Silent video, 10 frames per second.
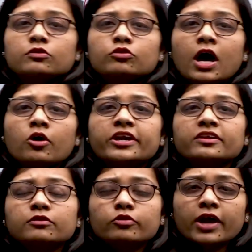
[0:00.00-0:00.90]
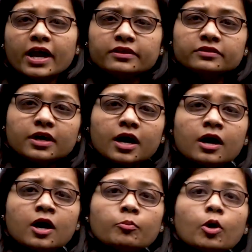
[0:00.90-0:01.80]
So now let us look at the
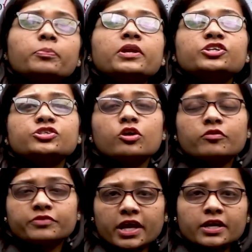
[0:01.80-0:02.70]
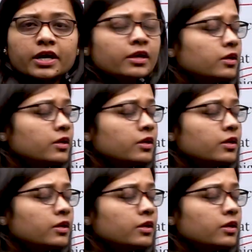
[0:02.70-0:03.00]
population of tiger.